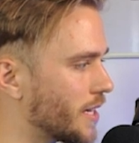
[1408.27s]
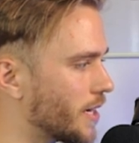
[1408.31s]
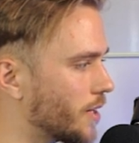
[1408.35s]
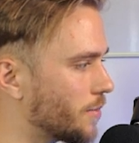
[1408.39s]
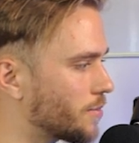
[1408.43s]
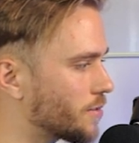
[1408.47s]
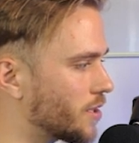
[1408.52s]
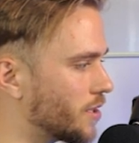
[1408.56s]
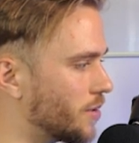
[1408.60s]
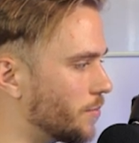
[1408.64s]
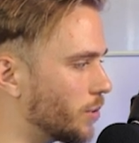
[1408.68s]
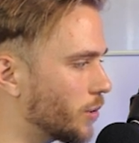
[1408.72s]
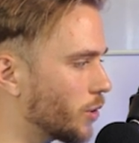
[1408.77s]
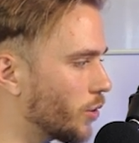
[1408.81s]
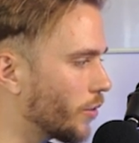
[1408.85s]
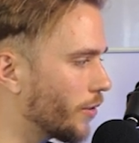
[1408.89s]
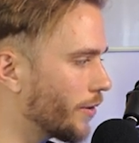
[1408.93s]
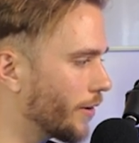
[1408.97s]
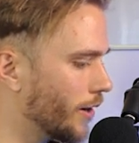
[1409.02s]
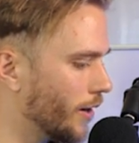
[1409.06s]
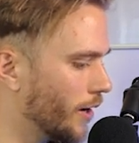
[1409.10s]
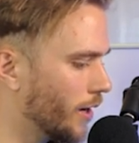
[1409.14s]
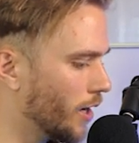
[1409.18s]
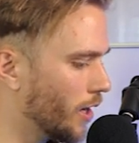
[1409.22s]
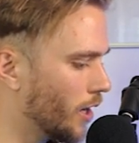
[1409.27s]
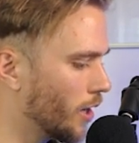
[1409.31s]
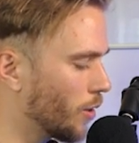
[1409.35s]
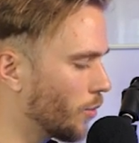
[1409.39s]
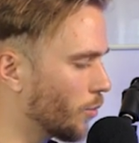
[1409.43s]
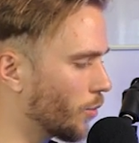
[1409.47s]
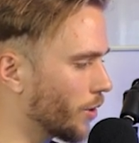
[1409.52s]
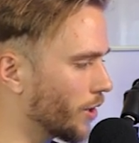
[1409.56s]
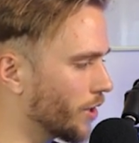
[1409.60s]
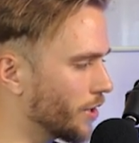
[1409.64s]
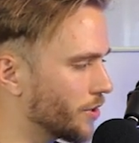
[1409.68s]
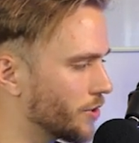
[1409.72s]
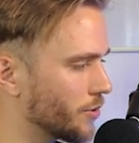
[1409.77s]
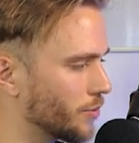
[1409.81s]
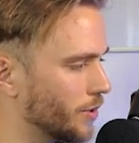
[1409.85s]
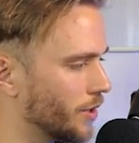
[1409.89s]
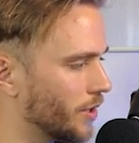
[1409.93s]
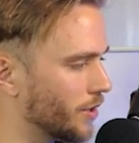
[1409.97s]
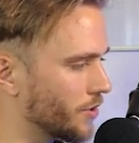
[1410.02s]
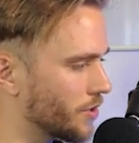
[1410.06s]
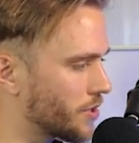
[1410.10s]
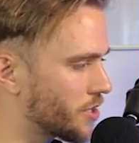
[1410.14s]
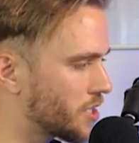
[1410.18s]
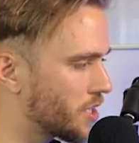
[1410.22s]
up to deploy, we're going to do
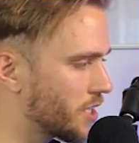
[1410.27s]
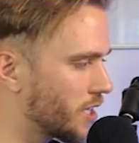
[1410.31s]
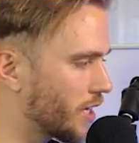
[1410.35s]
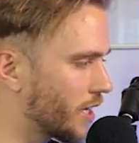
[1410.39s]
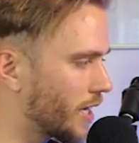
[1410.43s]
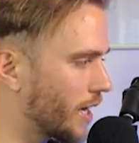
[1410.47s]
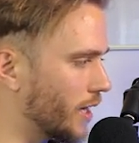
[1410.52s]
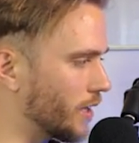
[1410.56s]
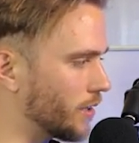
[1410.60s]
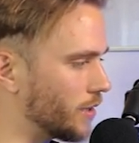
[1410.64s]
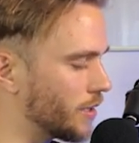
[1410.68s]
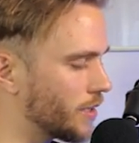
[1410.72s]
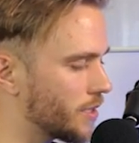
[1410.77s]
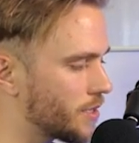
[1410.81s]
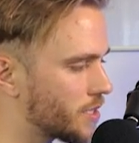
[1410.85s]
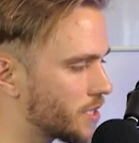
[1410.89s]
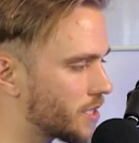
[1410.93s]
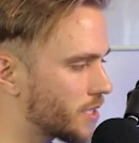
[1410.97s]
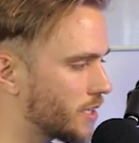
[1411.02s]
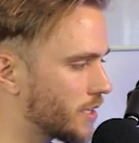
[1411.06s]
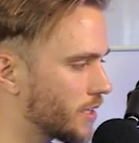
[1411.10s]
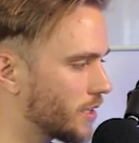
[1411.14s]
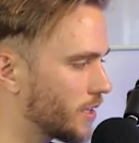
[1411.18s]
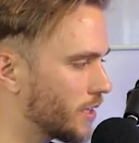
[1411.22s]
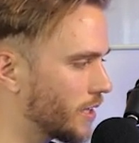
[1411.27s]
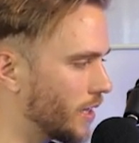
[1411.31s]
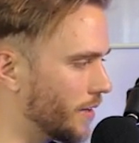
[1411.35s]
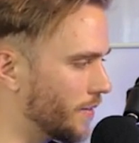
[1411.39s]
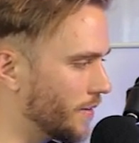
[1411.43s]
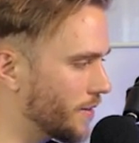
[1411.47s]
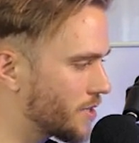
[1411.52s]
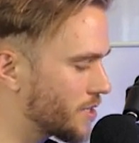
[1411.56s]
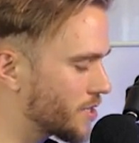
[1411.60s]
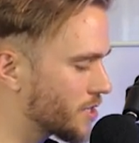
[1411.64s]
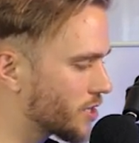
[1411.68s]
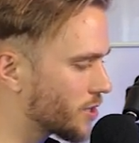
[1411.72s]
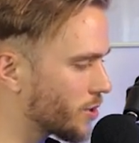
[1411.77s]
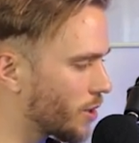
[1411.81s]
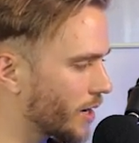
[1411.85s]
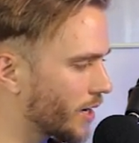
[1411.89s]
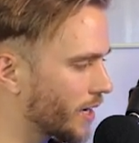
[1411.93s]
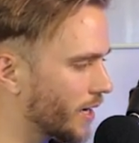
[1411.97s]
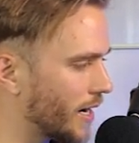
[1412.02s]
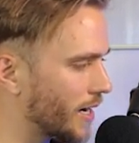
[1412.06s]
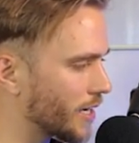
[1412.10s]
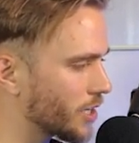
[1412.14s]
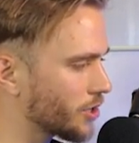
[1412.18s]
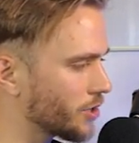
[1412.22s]
another CDK list. And this is so I
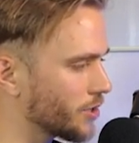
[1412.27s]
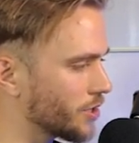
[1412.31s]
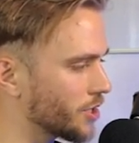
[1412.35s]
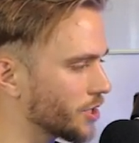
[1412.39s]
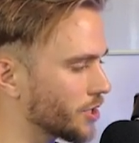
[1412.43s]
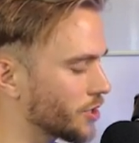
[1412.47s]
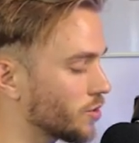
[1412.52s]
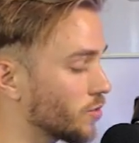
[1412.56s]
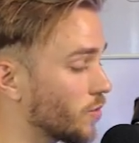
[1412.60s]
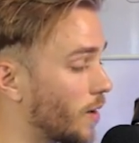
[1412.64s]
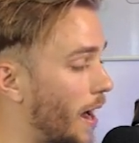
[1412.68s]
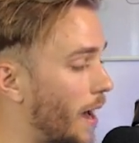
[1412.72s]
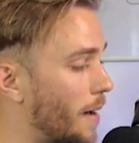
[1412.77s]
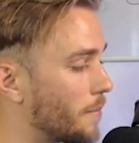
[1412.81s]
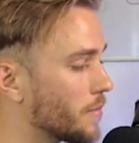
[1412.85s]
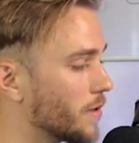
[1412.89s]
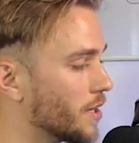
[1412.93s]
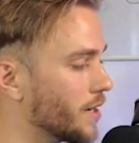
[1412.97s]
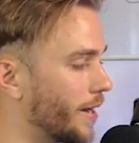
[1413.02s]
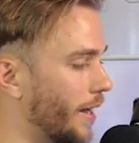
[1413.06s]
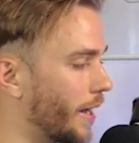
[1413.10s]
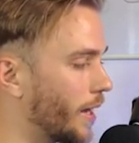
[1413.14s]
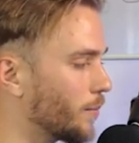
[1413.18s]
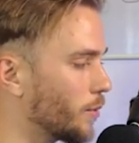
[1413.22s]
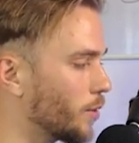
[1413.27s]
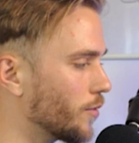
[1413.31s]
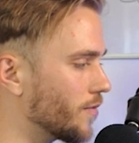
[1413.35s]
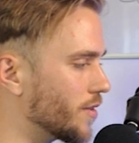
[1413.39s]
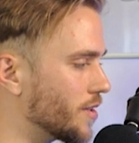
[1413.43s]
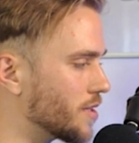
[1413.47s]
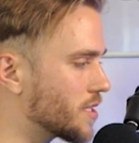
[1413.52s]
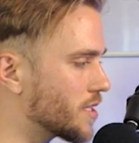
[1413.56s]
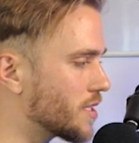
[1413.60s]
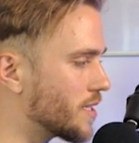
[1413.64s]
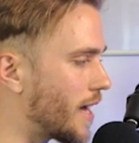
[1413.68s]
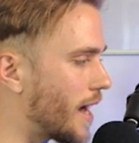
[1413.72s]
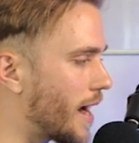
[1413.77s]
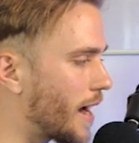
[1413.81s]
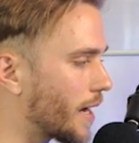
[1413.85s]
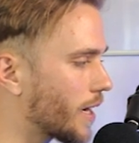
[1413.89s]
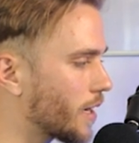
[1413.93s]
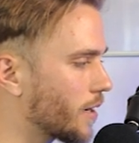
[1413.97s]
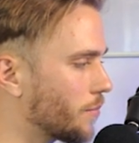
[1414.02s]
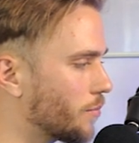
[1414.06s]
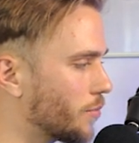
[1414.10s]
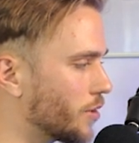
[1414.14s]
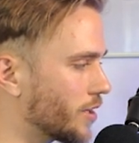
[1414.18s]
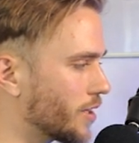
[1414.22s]
can actually just grab the name of the
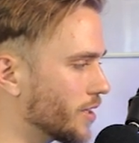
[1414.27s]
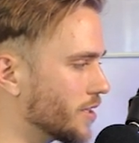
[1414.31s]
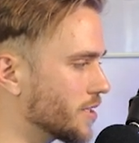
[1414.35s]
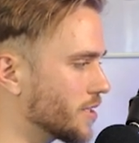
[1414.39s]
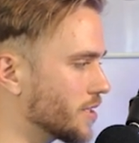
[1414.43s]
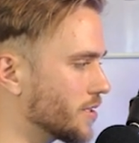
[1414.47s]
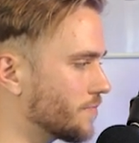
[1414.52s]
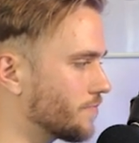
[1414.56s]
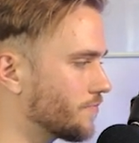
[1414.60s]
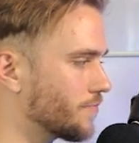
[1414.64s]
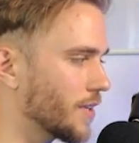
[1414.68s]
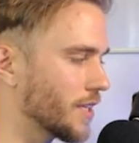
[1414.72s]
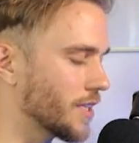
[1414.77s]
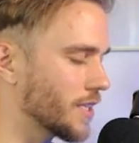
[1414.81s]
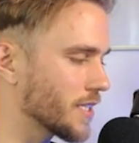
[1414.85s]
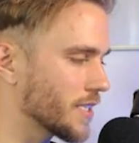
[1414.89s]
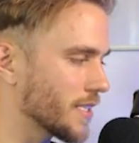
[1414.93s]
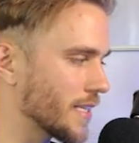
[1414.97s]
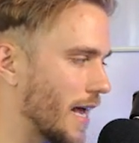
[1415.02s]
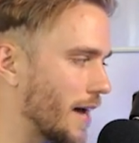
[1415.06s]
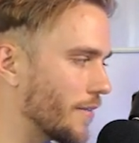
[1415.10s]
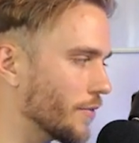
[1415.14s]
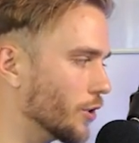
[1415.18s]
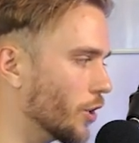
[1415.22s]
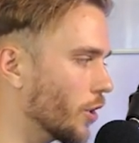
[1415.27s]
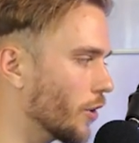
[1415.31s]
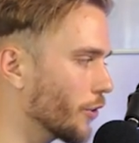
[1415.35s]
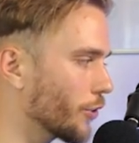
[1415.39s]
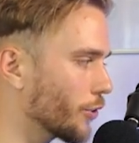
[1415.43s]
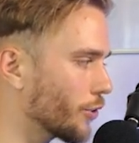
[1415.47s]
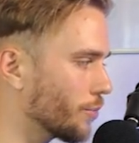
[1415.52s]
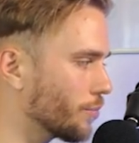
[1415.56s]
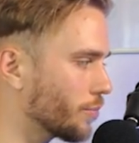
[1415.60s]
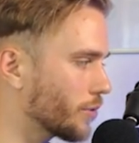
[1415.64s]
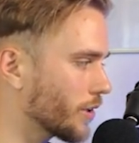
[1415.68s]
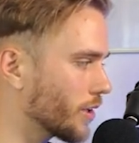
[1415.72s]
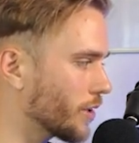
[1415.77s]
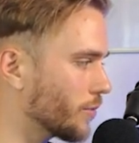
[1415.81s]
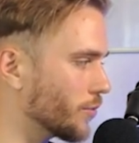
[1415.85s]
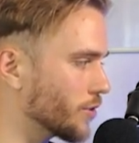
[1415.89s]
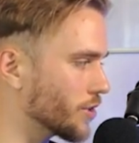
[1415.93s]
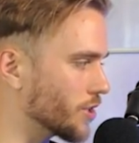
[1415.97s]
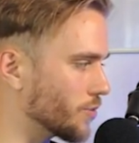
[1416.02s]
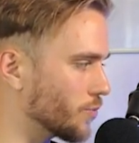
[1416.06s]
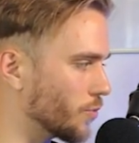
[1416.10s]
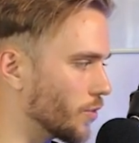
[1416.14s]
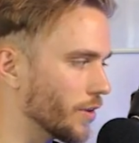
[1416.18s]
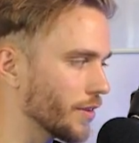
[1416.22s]
stack, because it doesn't have an autocomplete,
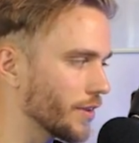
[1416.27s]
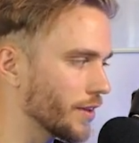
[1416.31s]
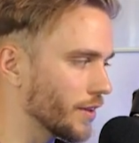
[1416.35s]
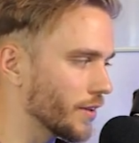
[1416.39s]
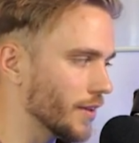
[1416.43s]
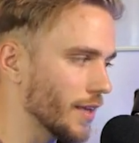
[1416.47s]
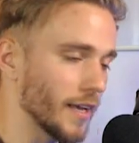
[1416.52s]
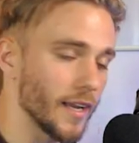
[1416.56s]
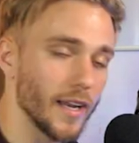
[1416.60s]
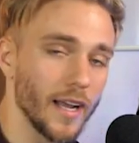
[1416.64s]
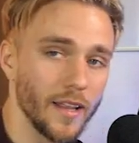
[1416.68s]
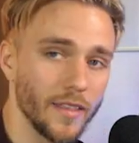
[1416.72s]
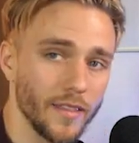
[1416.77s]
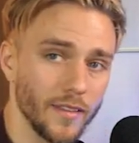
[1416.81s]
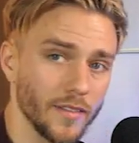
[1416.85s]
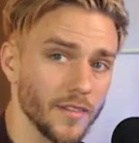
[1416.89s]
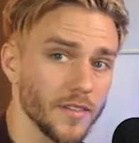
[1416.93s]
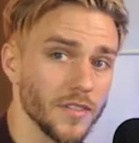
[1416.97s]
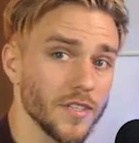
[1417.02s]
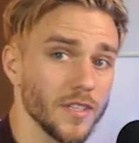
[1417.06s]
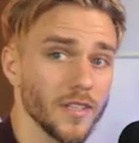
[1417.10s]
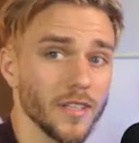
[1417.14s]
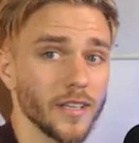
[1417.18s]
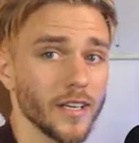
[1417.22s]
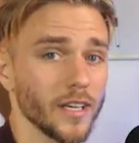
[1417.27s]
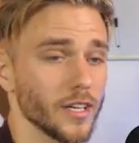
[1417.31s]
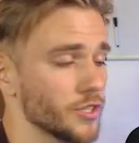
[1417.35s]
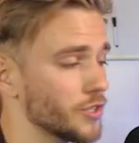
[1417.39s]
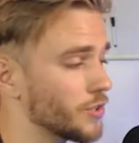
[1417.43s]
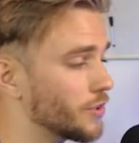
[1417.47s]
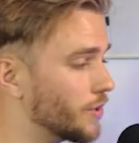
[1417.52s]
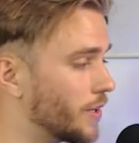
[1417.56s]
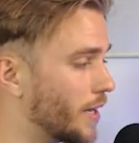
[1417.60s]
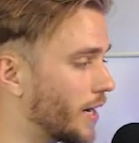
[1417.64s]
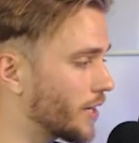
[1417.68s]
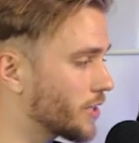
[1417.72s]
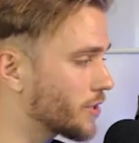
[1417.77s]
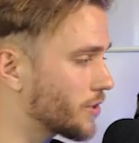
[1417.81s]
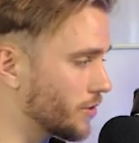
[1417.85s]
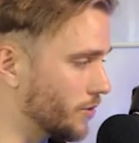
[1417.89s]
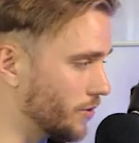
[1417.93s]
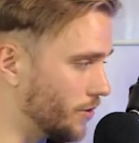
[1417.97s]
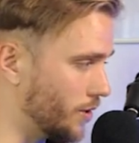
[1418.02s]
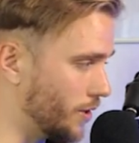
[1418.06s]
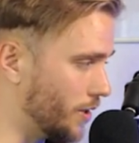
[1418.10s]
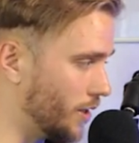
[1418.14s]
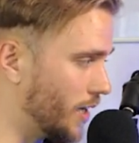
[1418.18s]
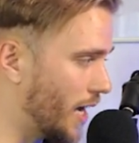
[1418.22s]
which is one thing that I think the CDK should
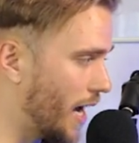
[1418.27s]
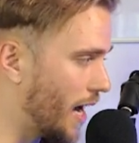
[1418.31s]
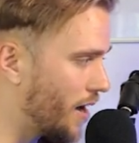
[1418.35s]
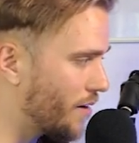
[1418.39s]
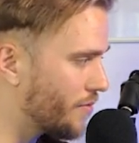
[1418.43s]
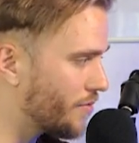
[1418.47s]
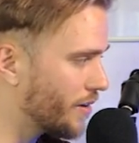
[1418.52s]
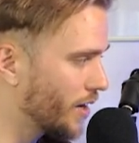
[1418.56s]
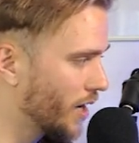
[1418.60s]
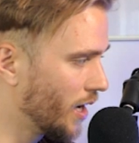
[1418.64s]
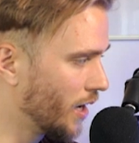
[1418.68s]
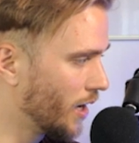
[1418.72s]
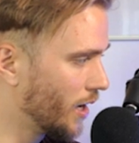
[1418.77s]
actually have.